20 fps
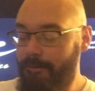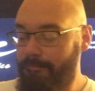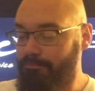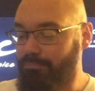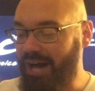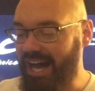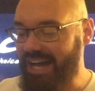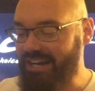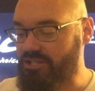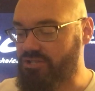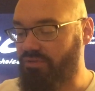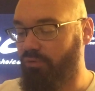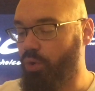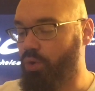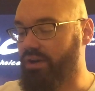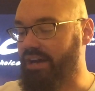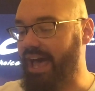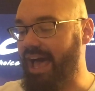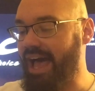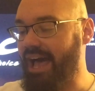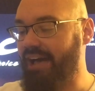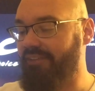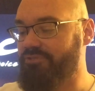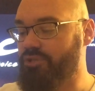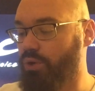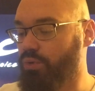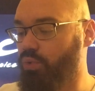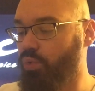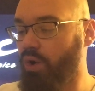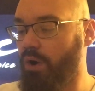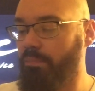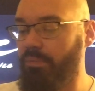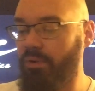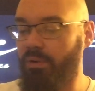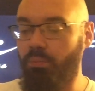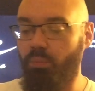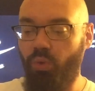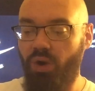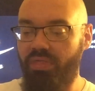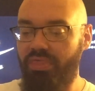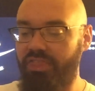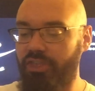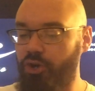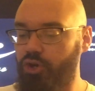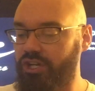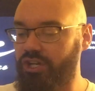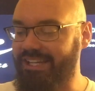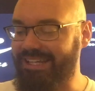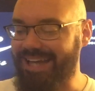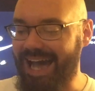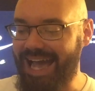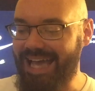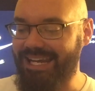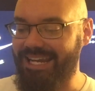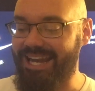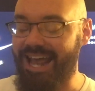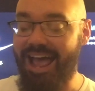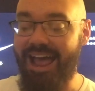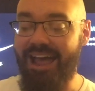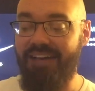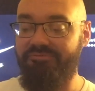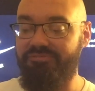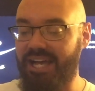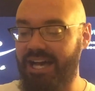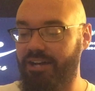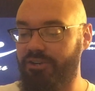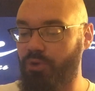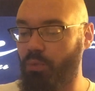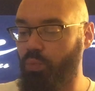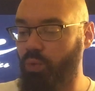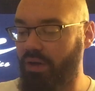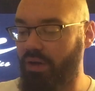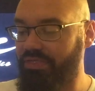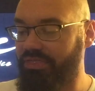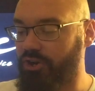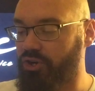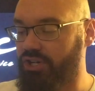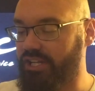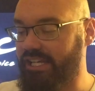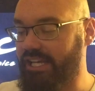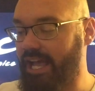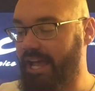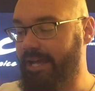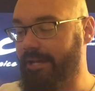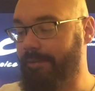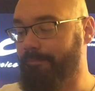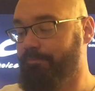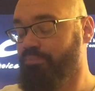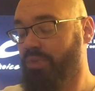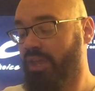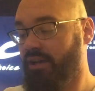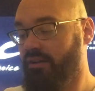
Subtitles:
-4.5, total open 139.5, down to 138.